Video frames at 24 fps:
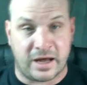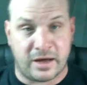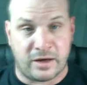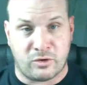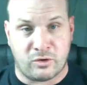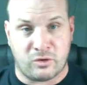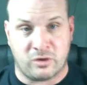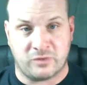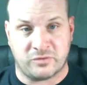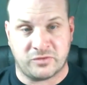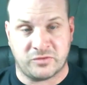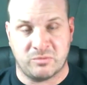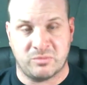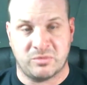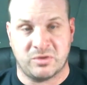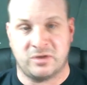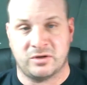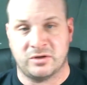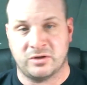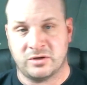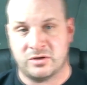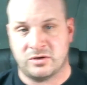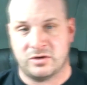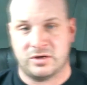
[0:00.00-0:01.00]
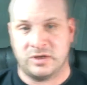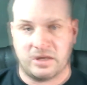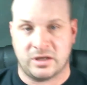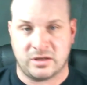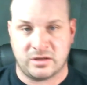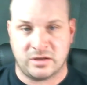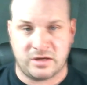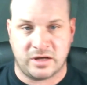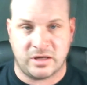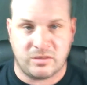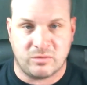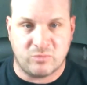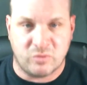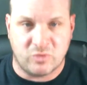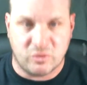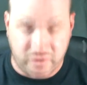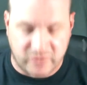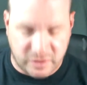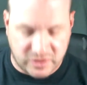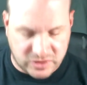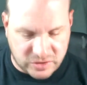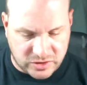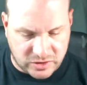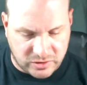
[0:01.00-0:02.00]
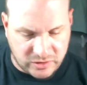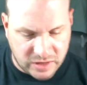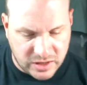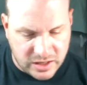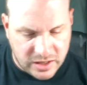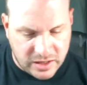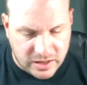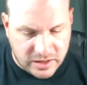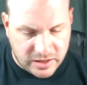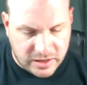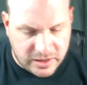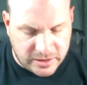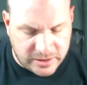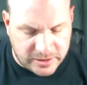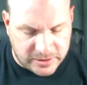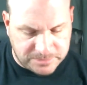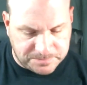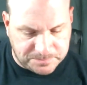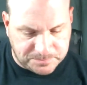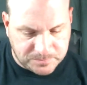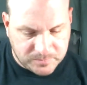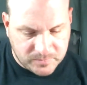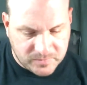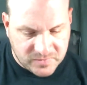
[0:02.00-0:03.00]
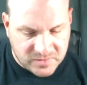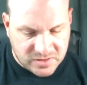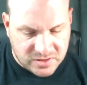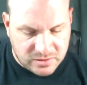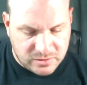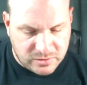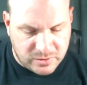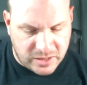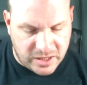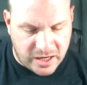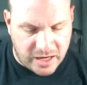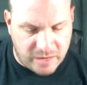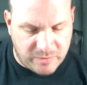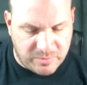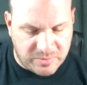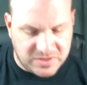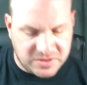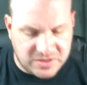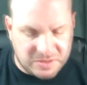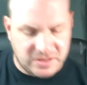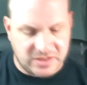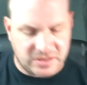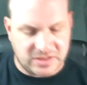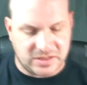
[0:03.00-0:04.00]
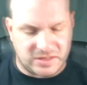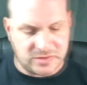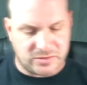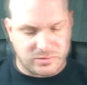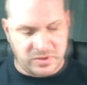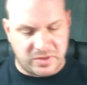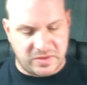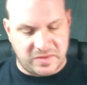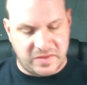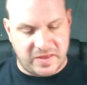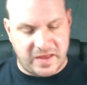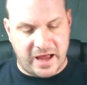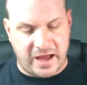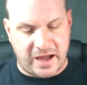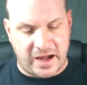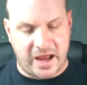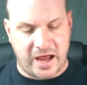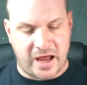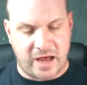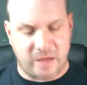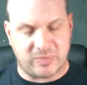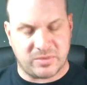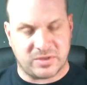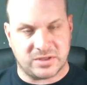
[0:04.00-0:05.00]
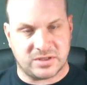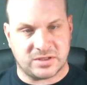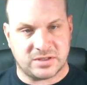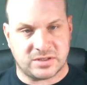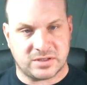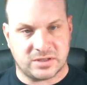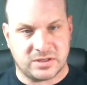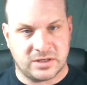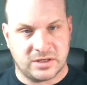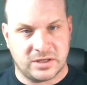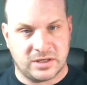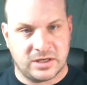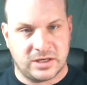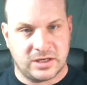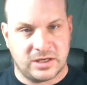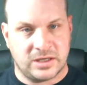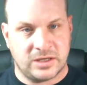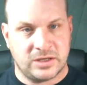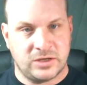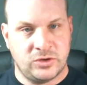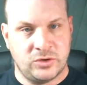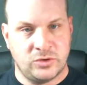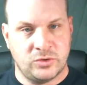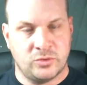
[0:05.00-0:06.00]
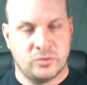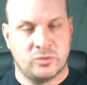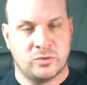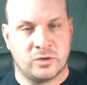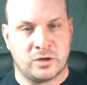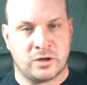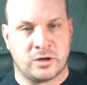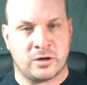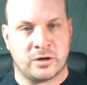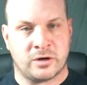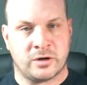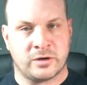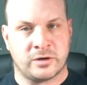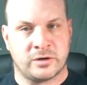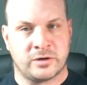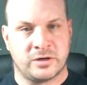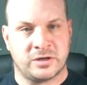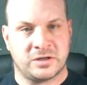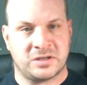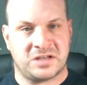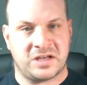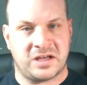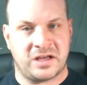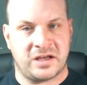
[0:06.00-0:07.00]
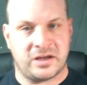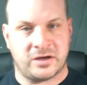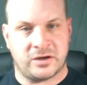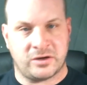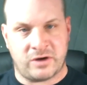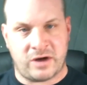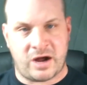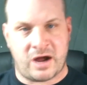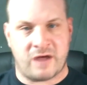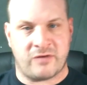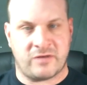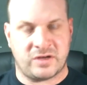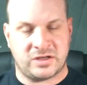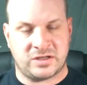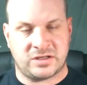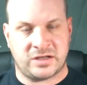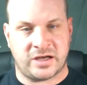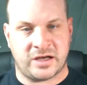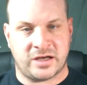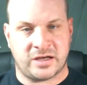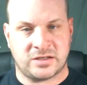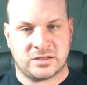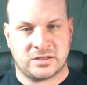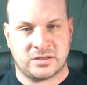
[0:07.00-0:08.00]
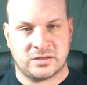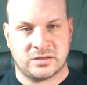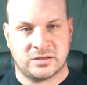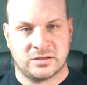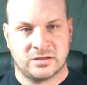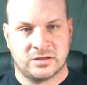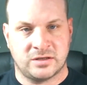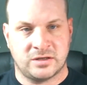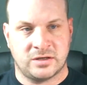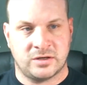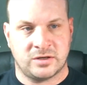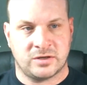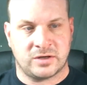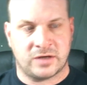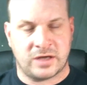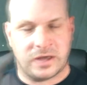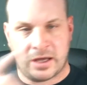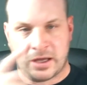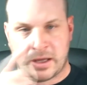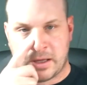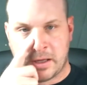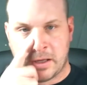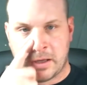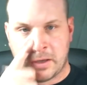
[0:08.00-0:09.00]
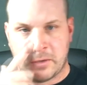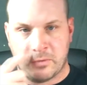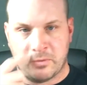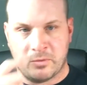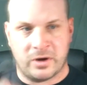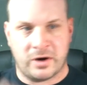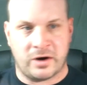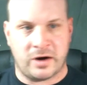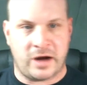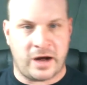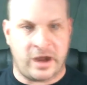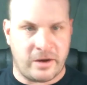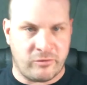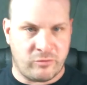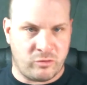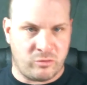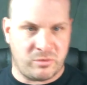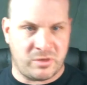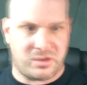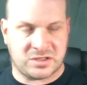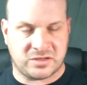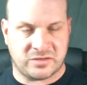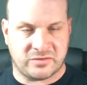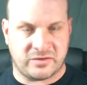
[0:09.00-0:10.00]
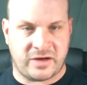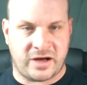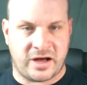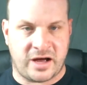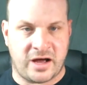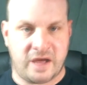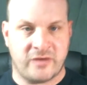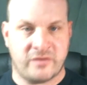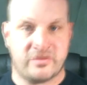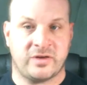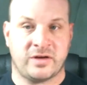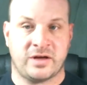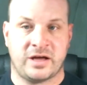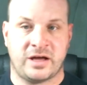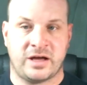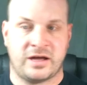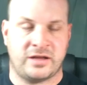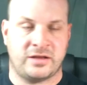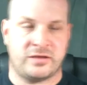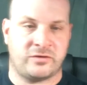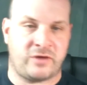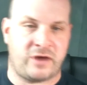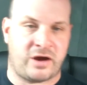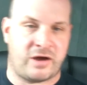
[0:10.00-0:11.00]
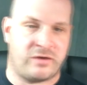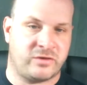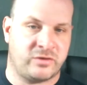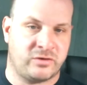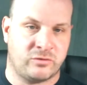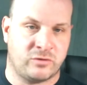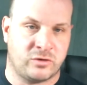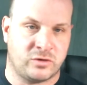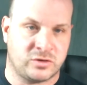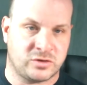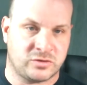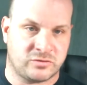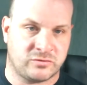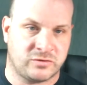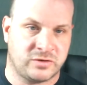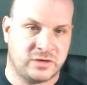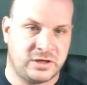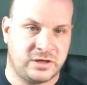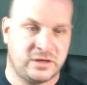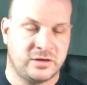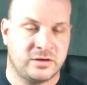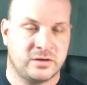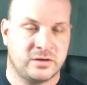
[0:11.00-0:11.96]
off the building. You get moving. So what happens is when that happens, you are going to take a gravity test, okay, where I roll my survive, and the gravity rolls 5